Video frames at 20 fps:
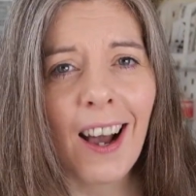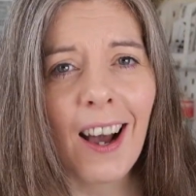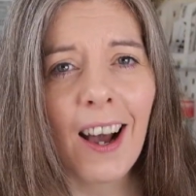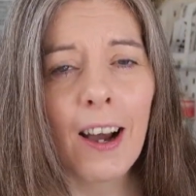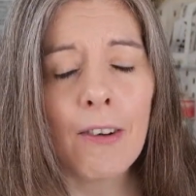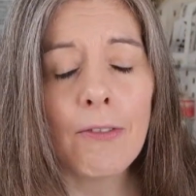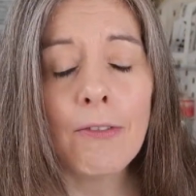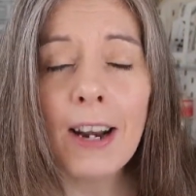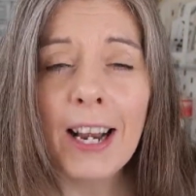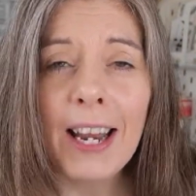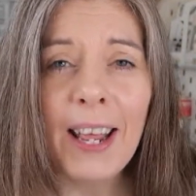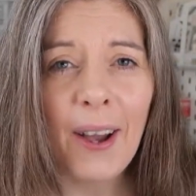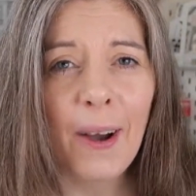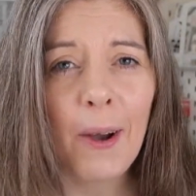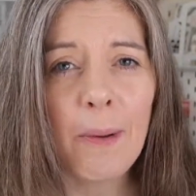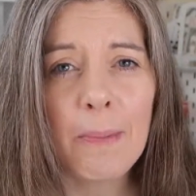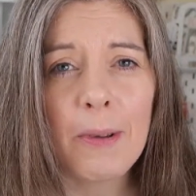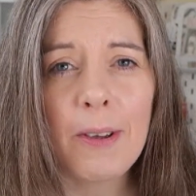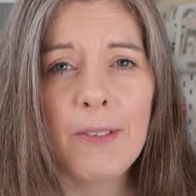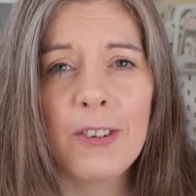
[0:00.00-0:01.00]
I really
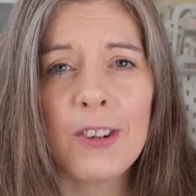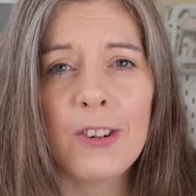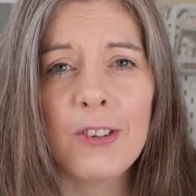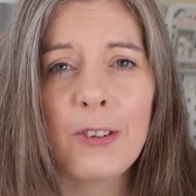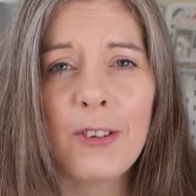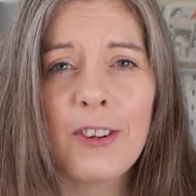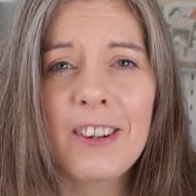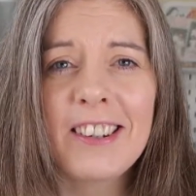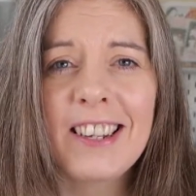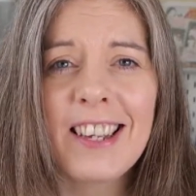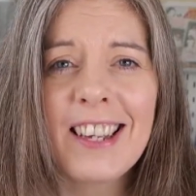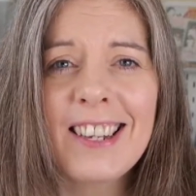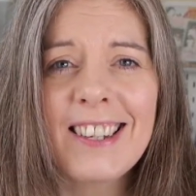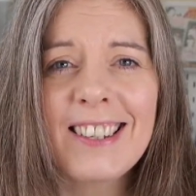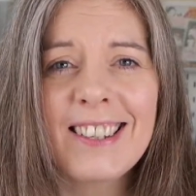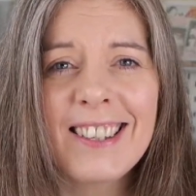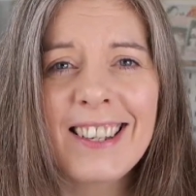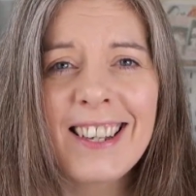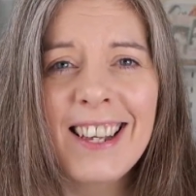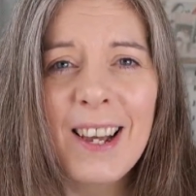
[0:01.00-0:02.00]
hope you've enjoyed
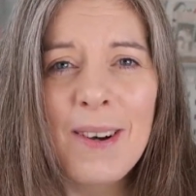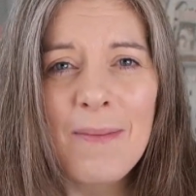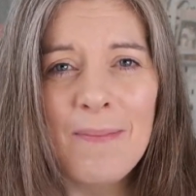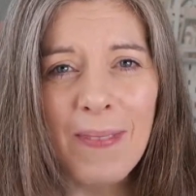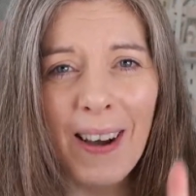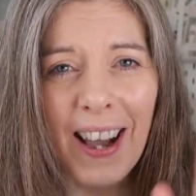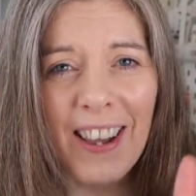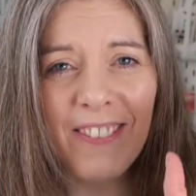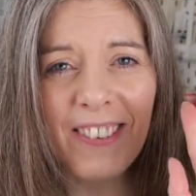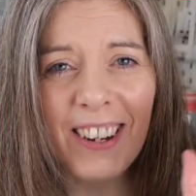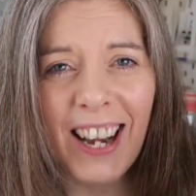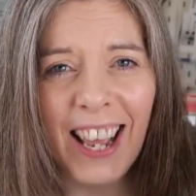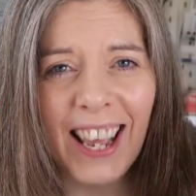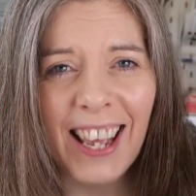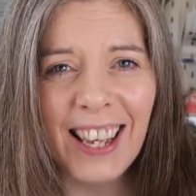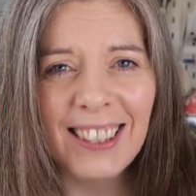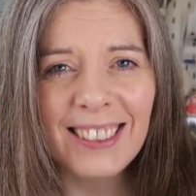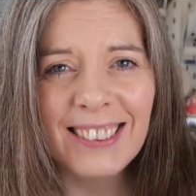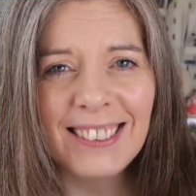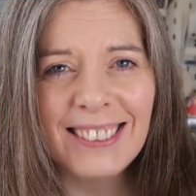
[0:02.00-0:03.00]
it. Bye for
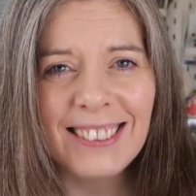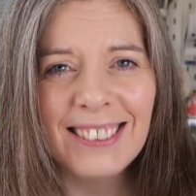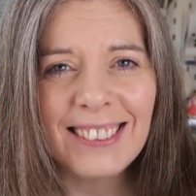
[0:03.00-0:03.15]
now.